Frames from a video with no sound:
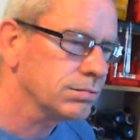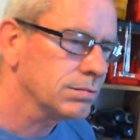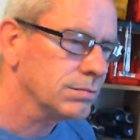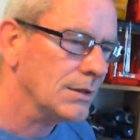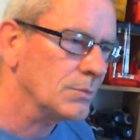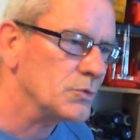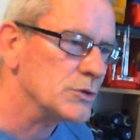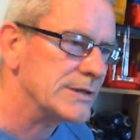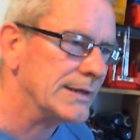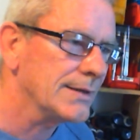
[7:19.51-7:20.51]
how would you
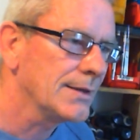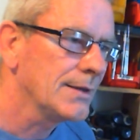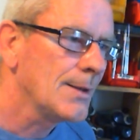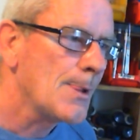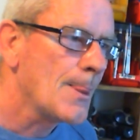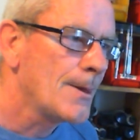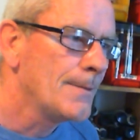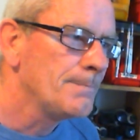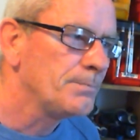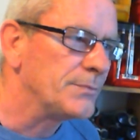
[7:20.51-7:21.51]
say?
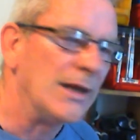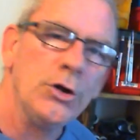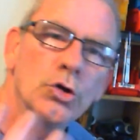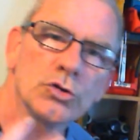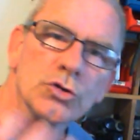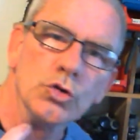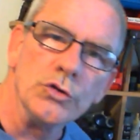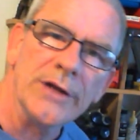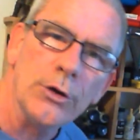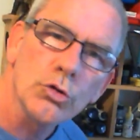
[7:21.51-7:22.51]
They looked good.
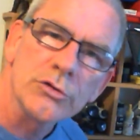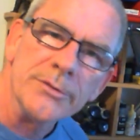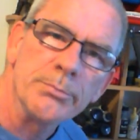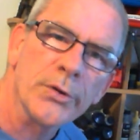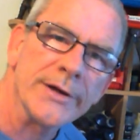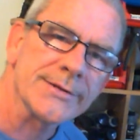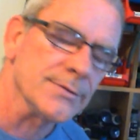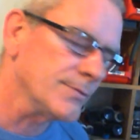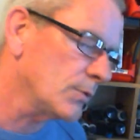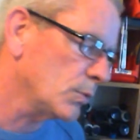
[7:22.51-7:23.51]
They looked
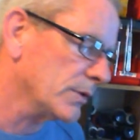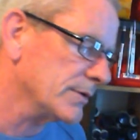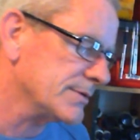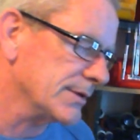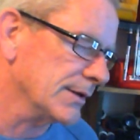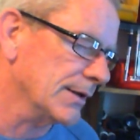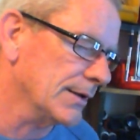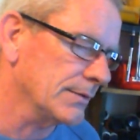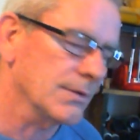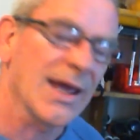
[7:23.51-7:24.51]
impressive, whereas
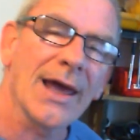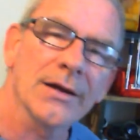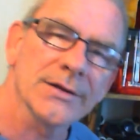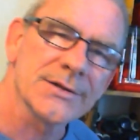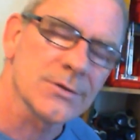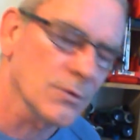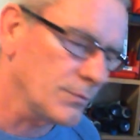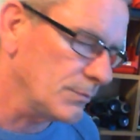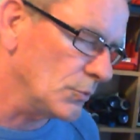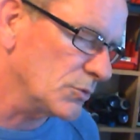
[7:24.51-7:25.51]
the Allied stuff
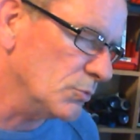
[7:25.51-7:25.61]
looked more